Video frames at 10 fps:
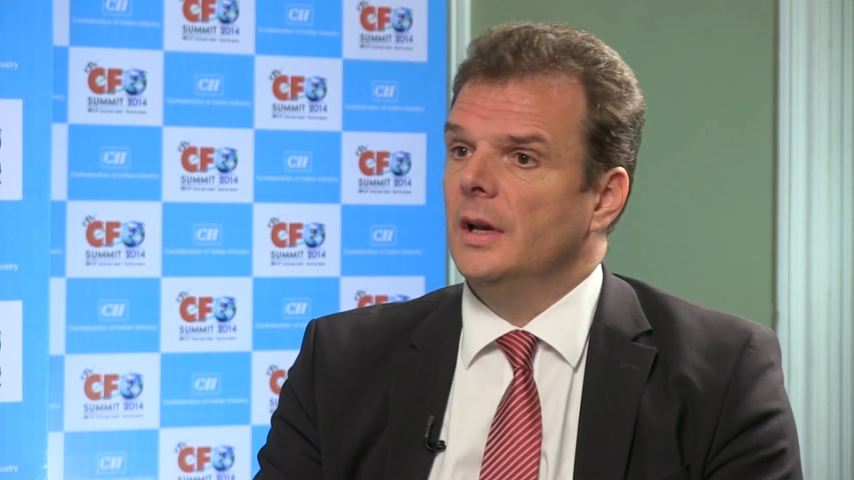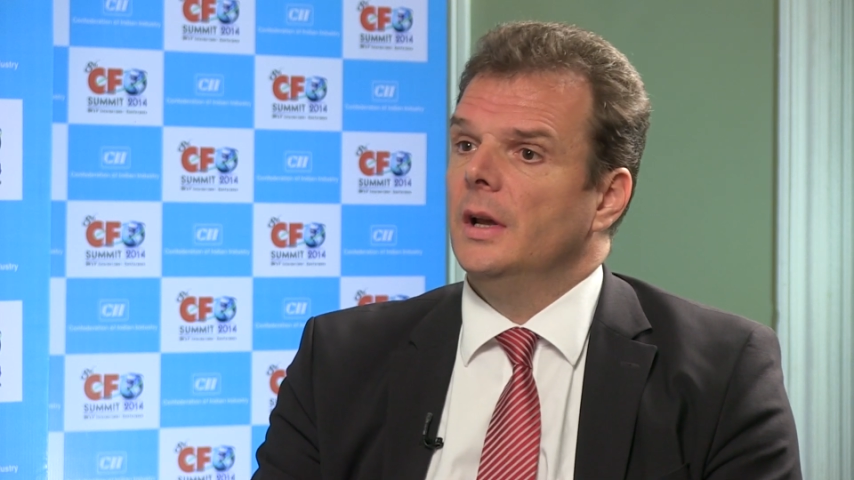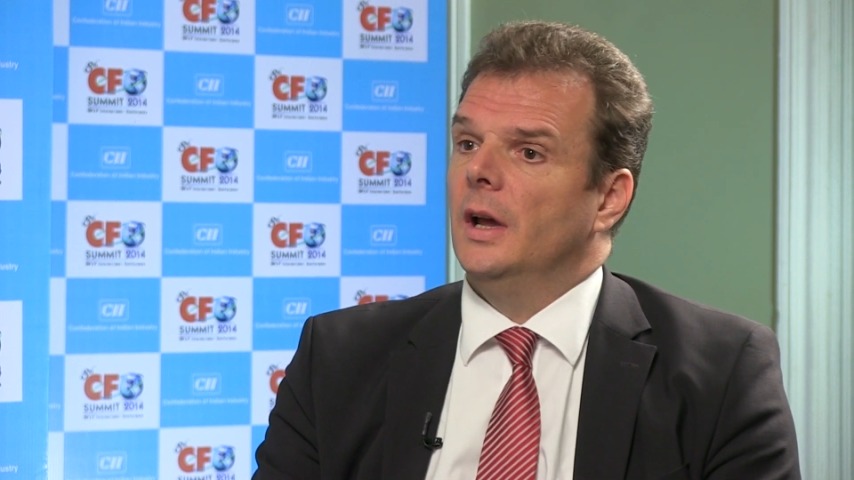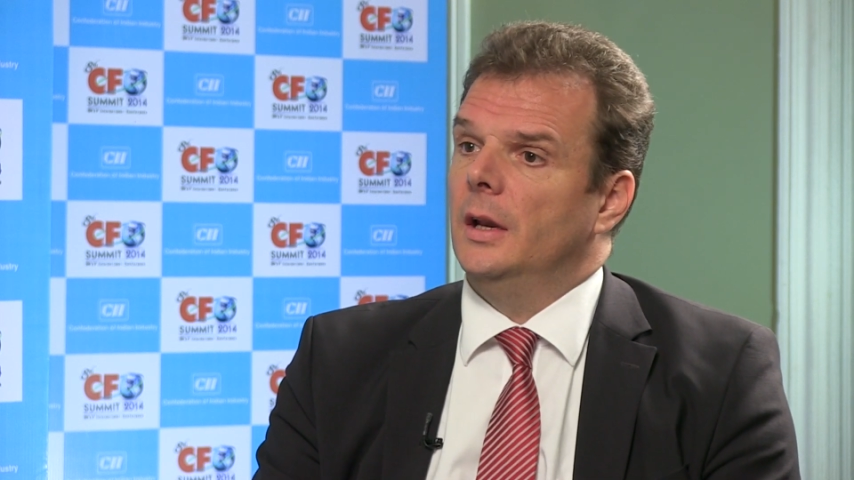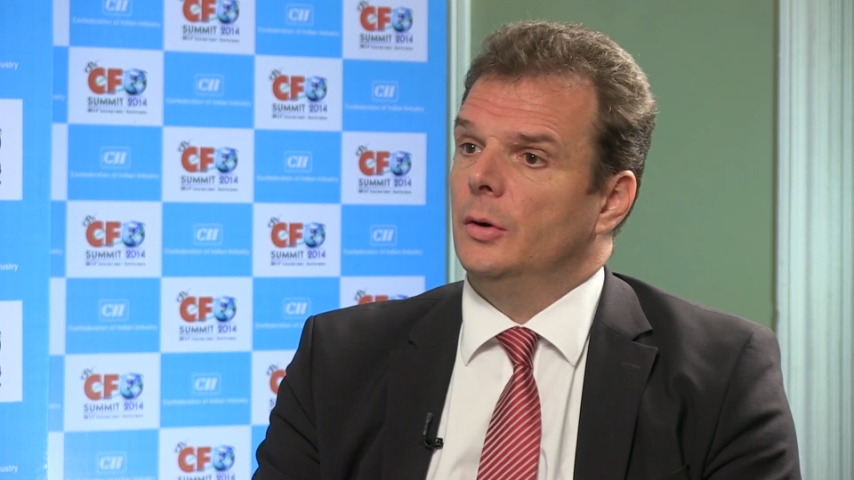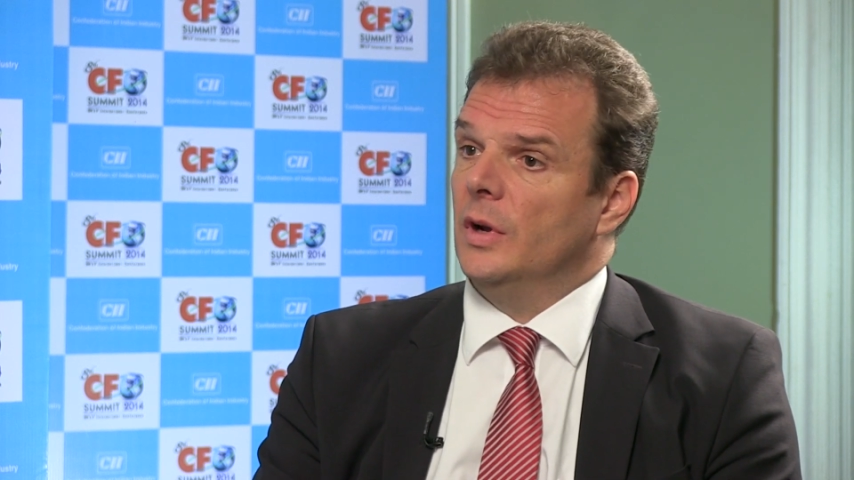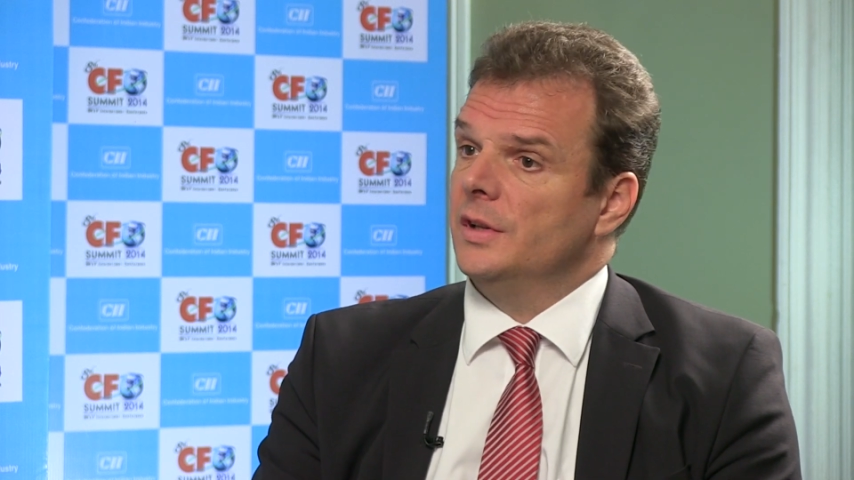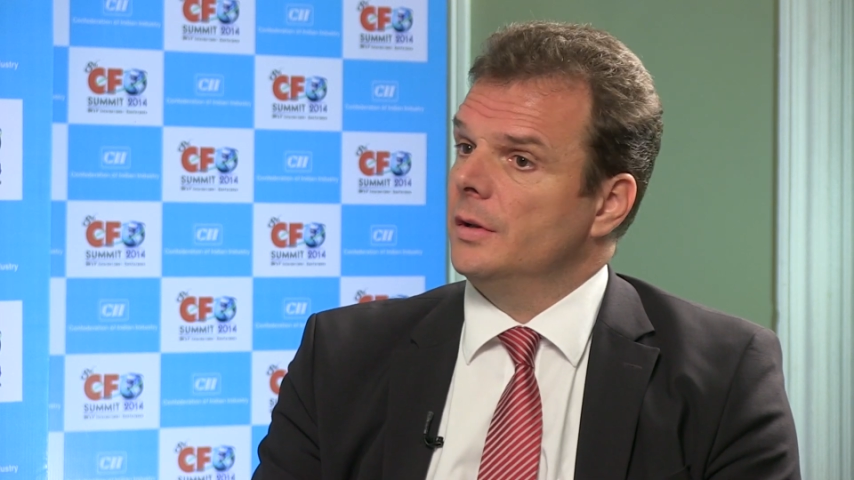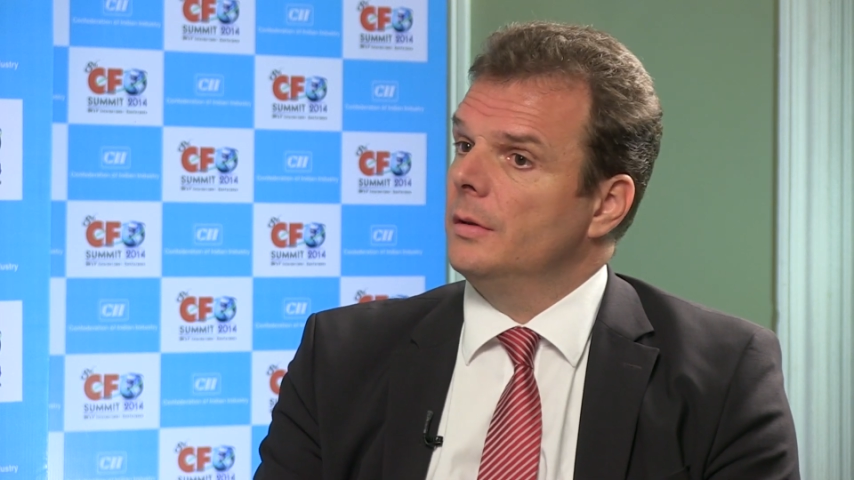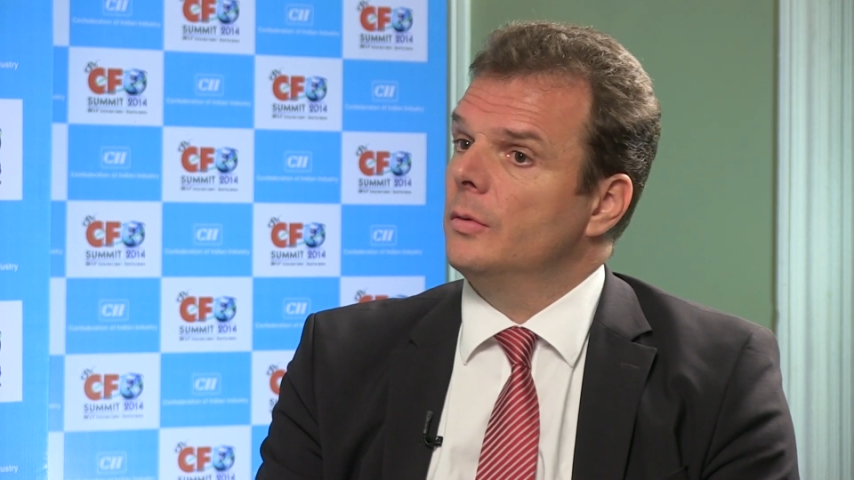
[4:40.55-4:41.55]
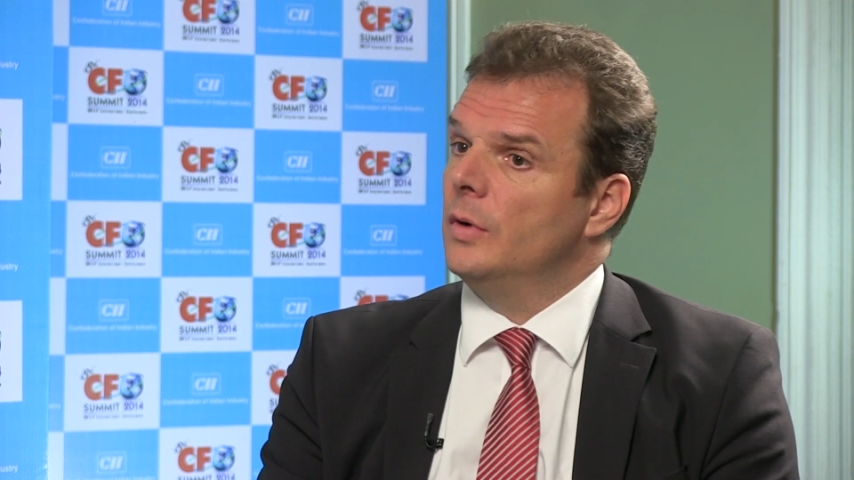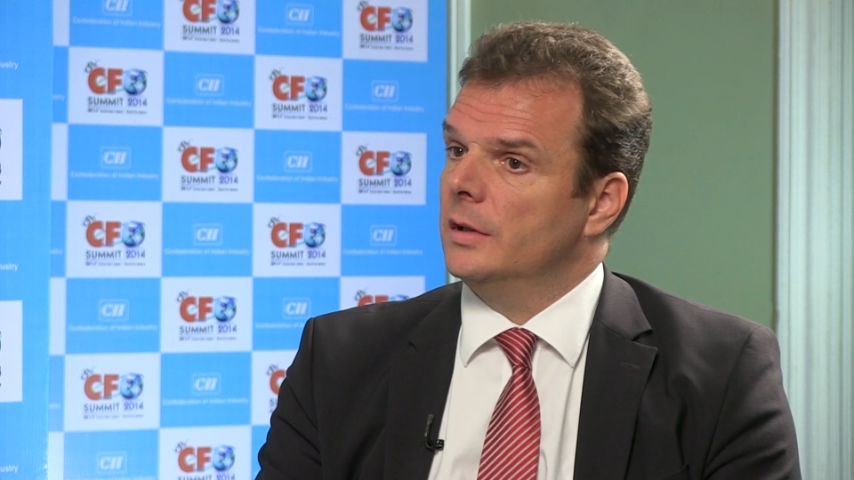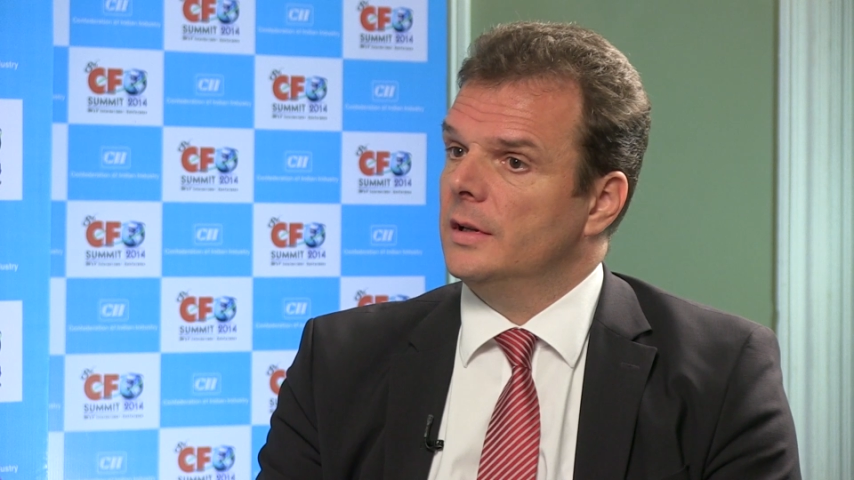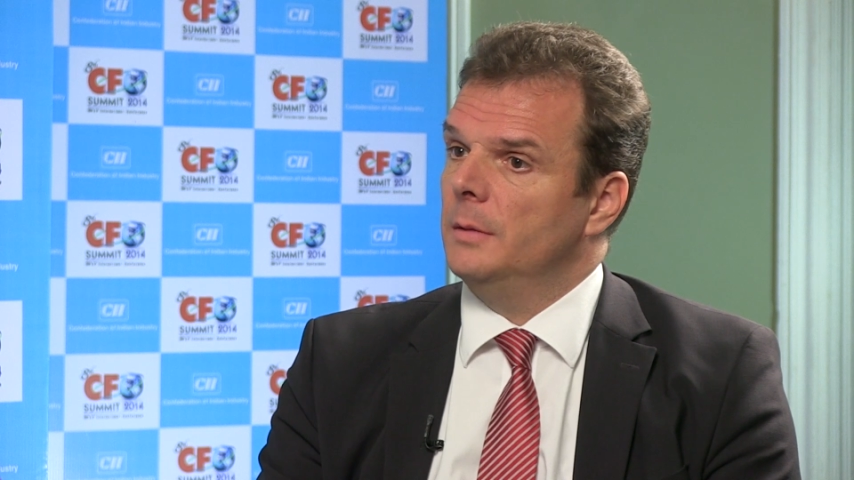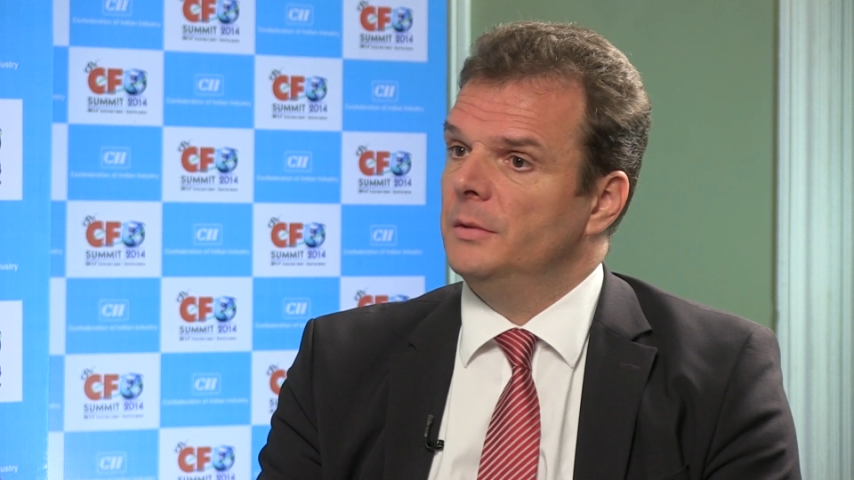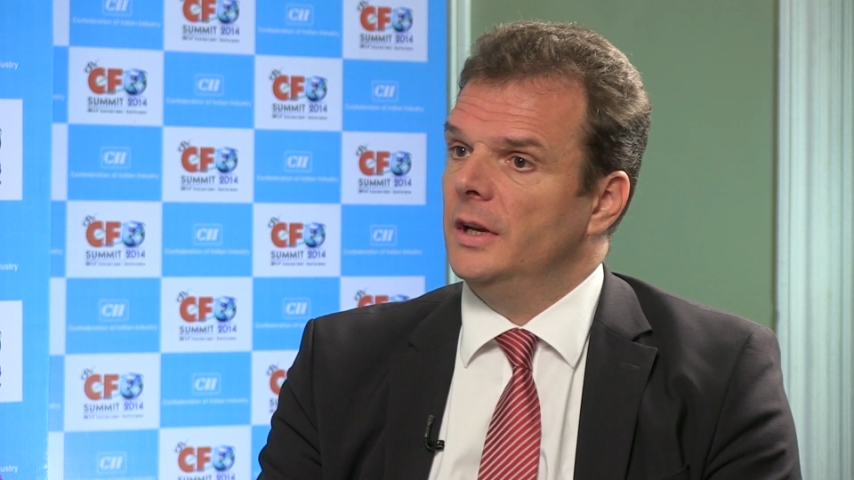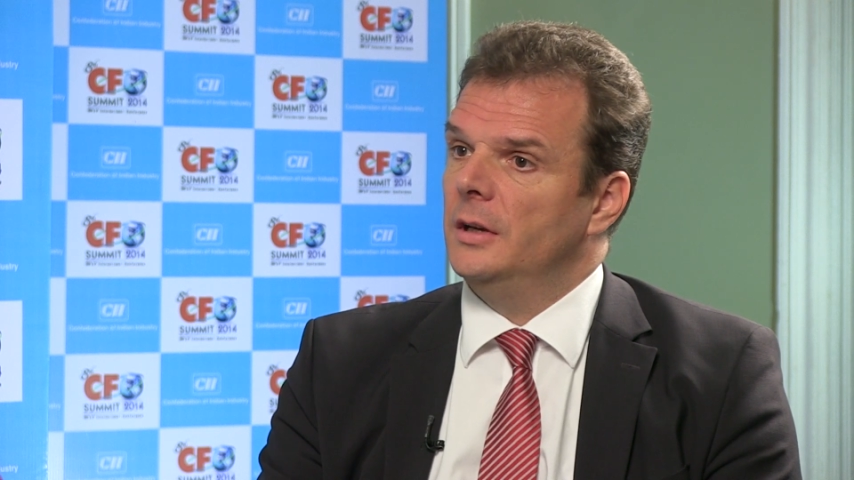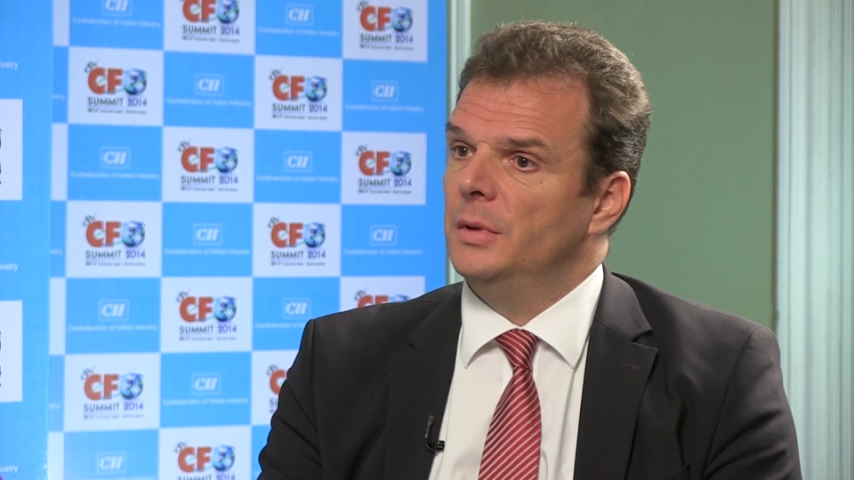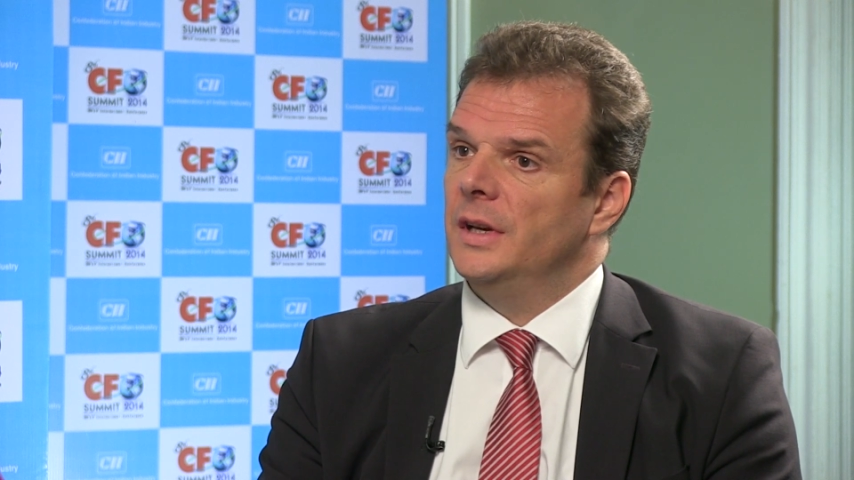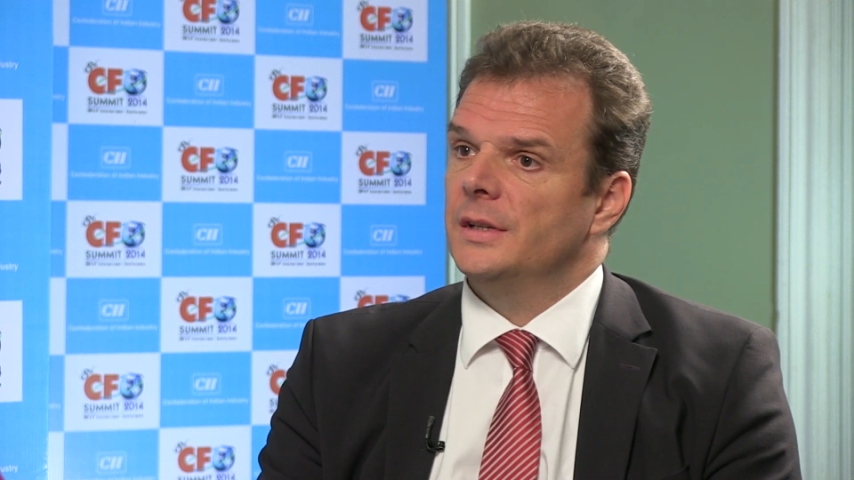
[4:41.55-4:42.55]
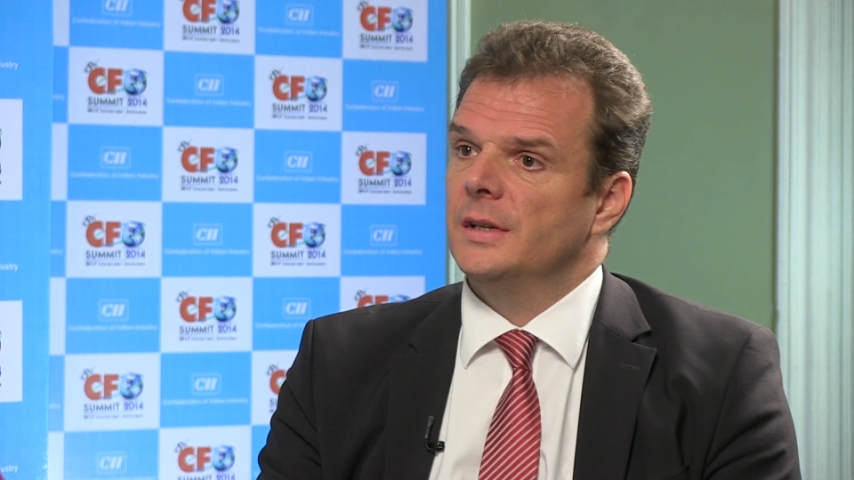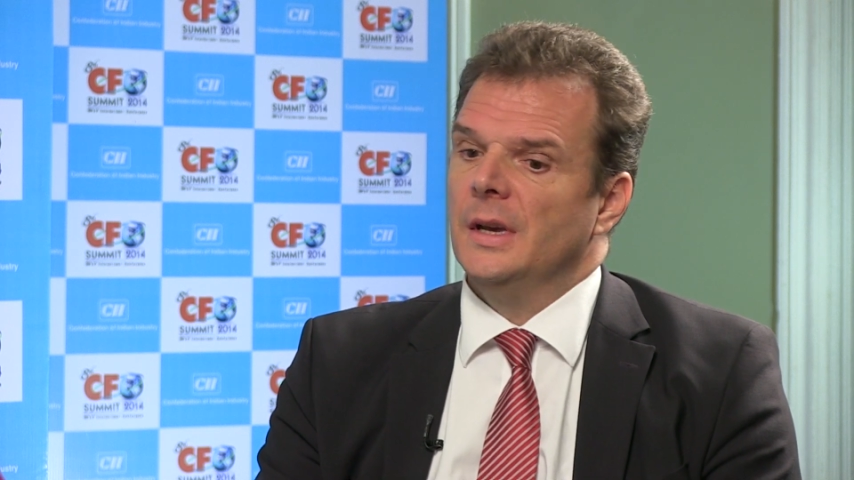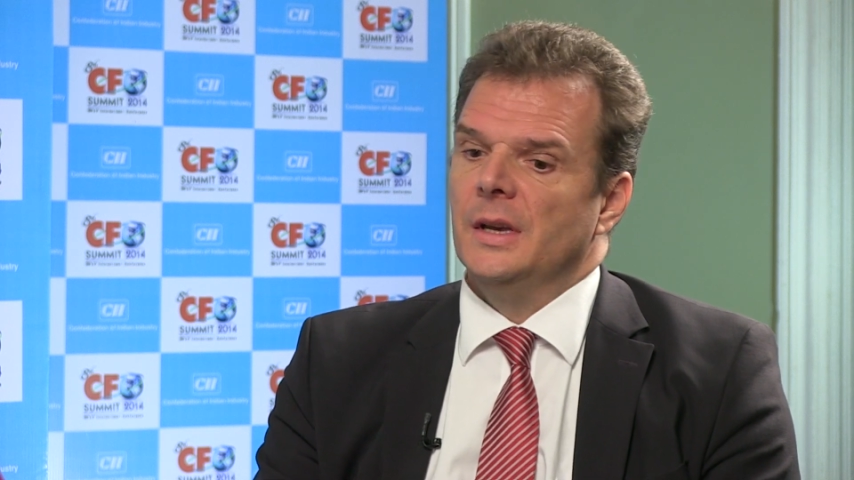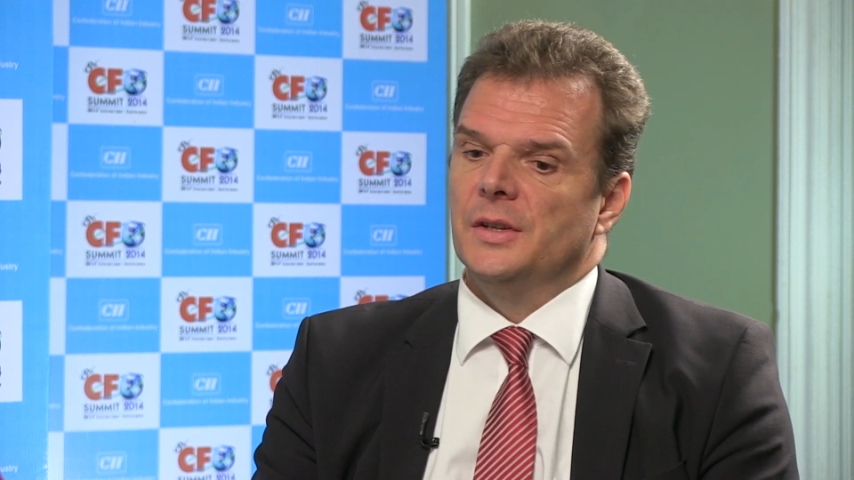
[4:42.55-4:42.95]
and it runs on the real-time database.